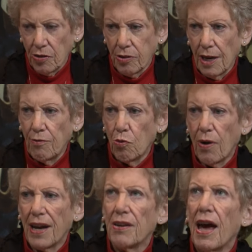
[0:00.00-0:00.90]
this level
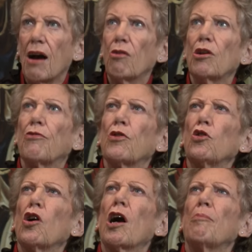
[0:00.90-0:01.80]
right now, and if you
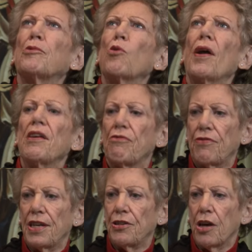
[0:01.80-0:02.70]
look up 20
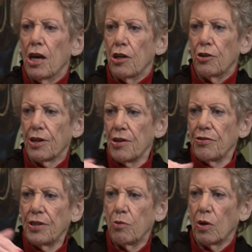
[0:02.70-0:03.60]
feet, you're going to
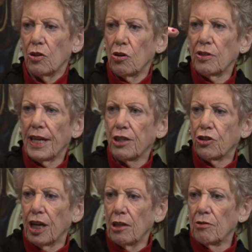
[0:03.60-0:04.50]
see what looks like
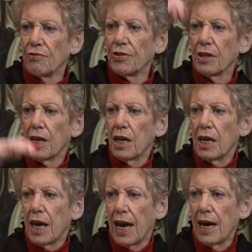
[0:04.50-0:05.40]
shelves
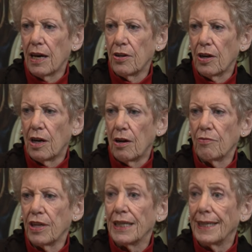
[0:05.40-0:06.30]
and um,
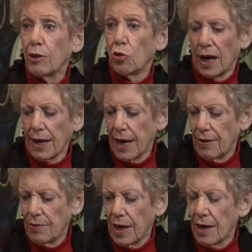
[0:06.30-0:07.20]
the edicula,
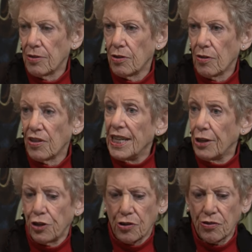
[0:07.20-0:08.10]
and then the
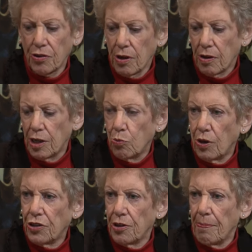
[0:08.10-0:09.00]
niches in
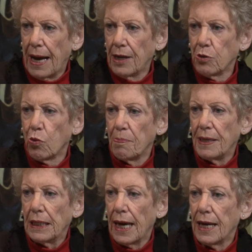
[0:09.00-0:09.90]
which the bodies would
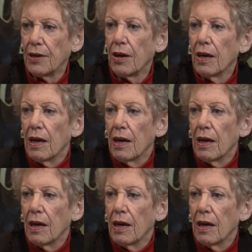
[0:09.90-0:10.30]
be laid.